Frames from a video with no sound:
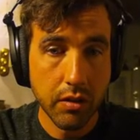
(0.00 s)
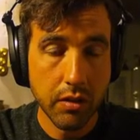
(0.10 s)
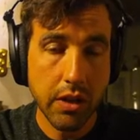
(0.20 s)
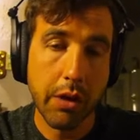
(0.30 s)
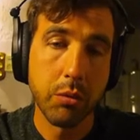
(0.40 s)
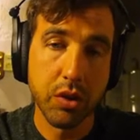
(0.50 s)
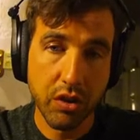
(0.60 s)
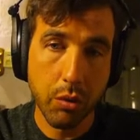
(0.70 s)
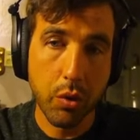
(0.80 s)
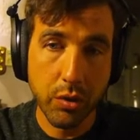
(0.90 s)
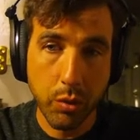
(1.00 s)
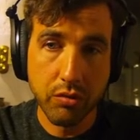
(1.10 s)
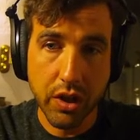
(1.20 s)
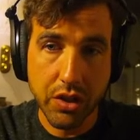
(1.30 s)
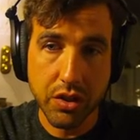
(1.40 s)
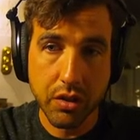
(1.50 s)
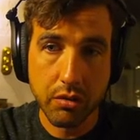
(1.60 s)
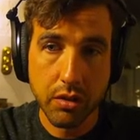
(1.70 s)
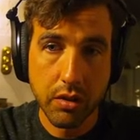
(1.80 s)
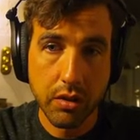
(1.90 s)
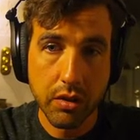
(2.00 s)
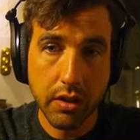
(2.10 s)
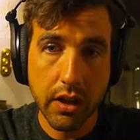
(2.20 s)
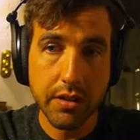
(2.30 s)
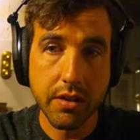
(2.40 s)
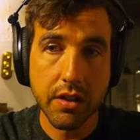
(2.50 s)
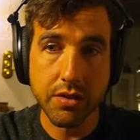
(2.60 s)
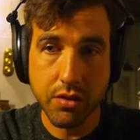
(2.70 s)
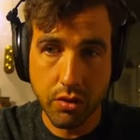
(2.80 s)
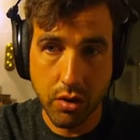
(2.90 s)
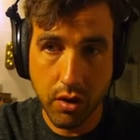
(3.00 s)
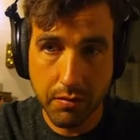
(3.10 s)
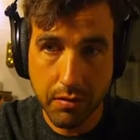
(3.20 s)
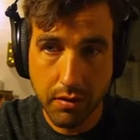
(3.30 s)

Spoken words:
Now when we go to the 1-to-1 ratio, it does turn off.